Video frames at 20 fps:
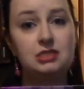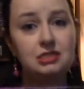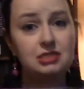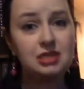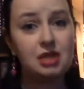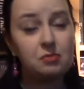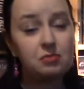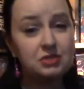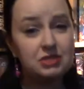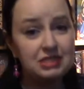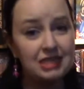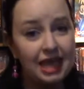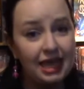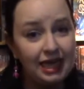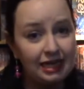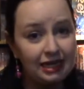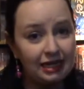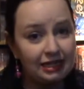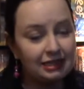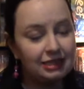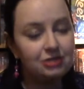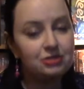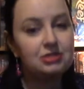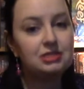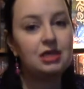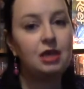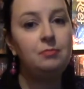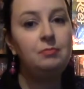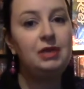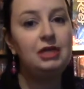double-sided. There's
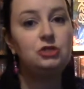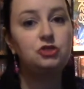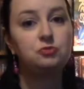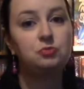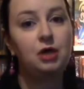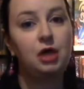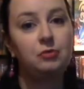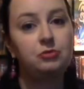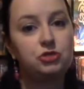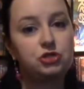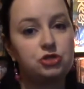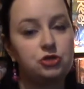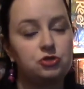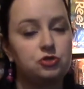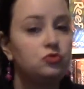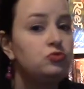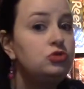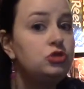some major publishers who